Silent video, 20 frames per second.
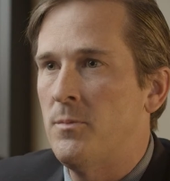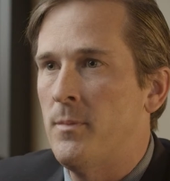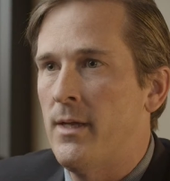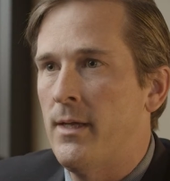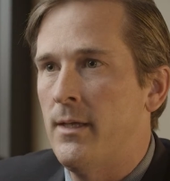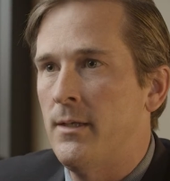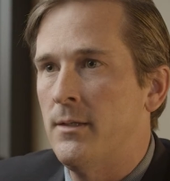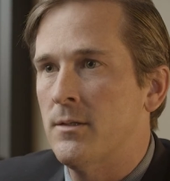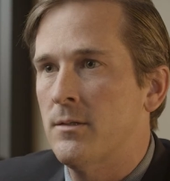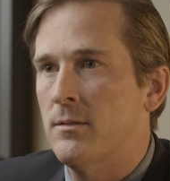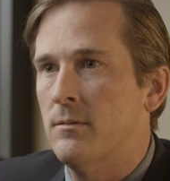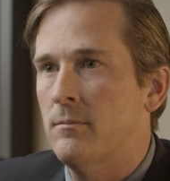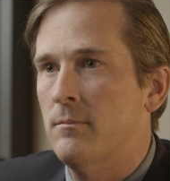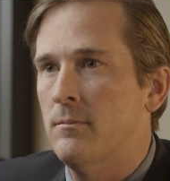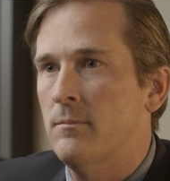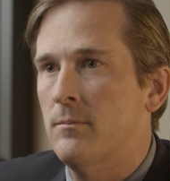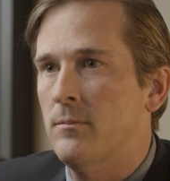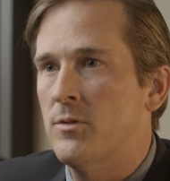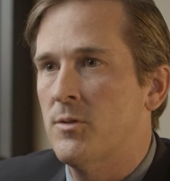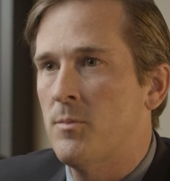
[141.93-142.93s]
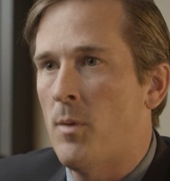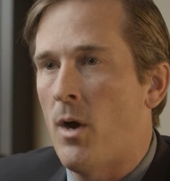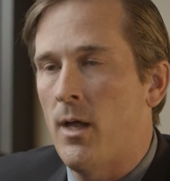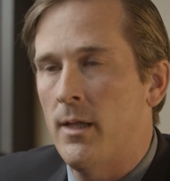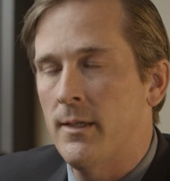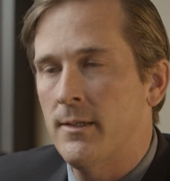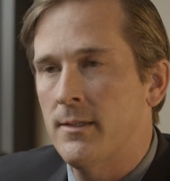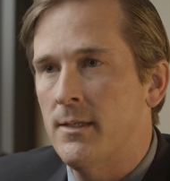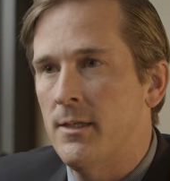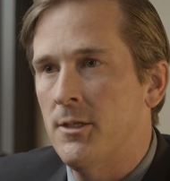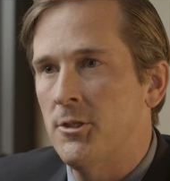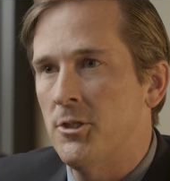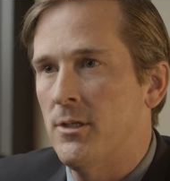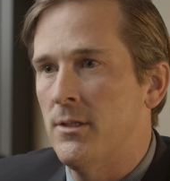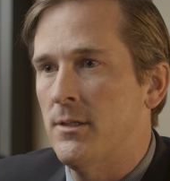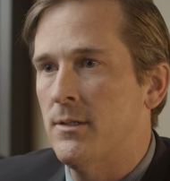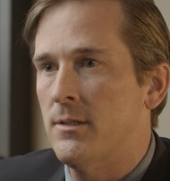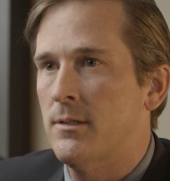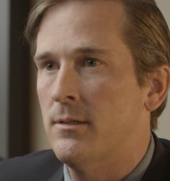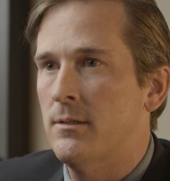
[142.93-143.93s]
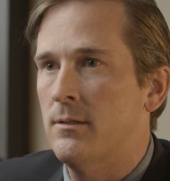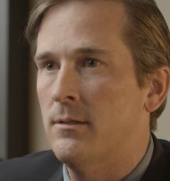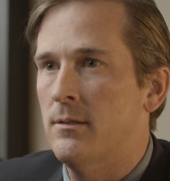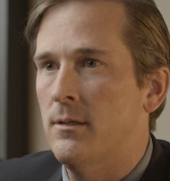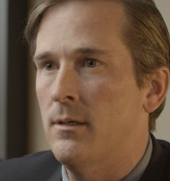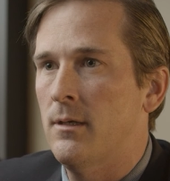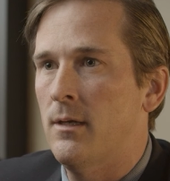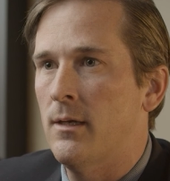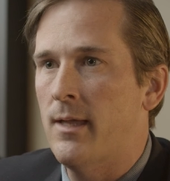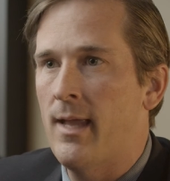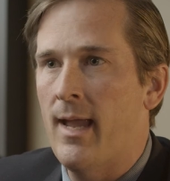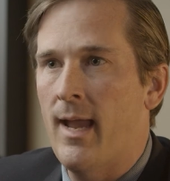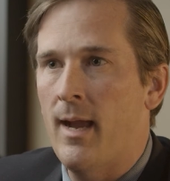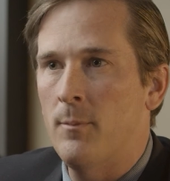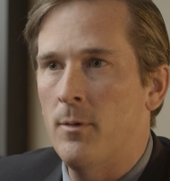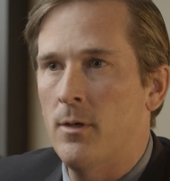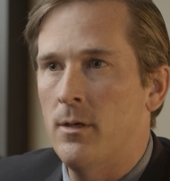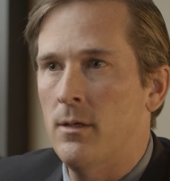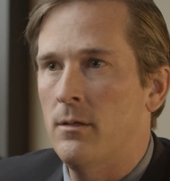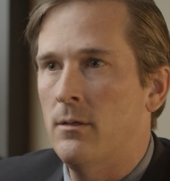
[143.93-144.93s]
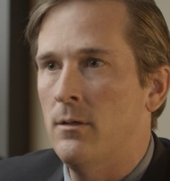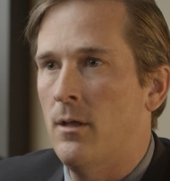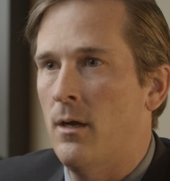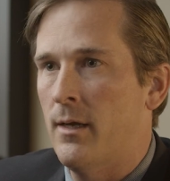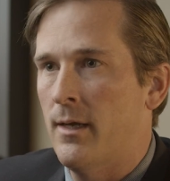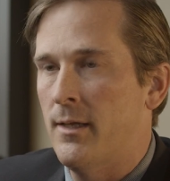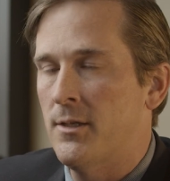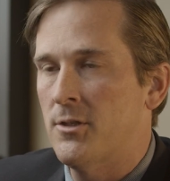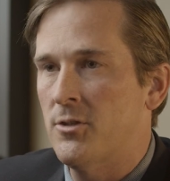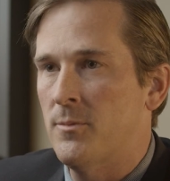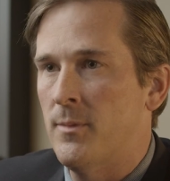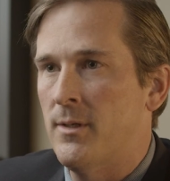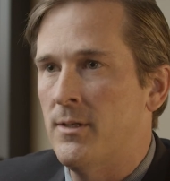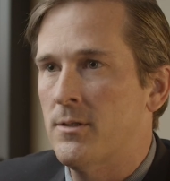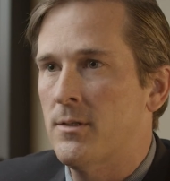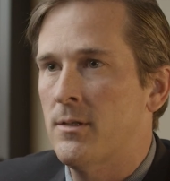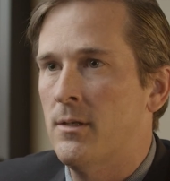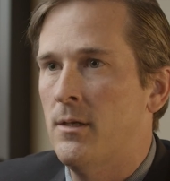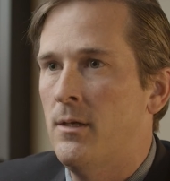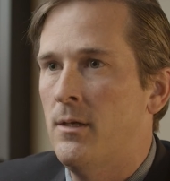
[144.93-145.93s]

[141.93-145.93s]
means small incisions, a camera, long instruments,